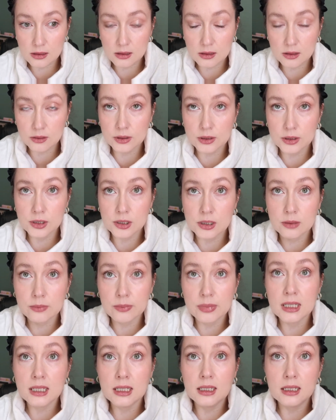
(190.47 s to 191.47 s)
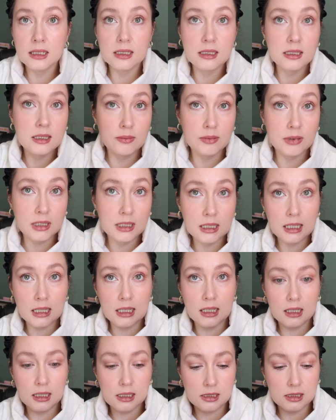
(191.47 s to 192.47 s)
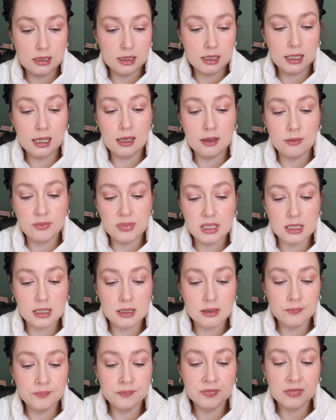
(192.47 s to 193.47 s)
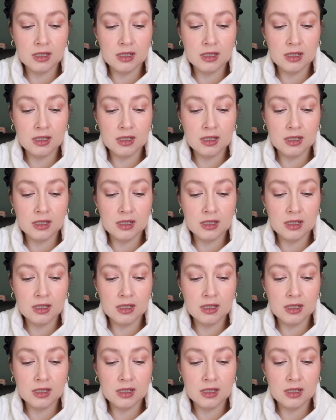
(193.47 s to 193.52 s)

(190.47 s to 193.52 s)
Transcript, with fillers: so it should be as up to date as it can be.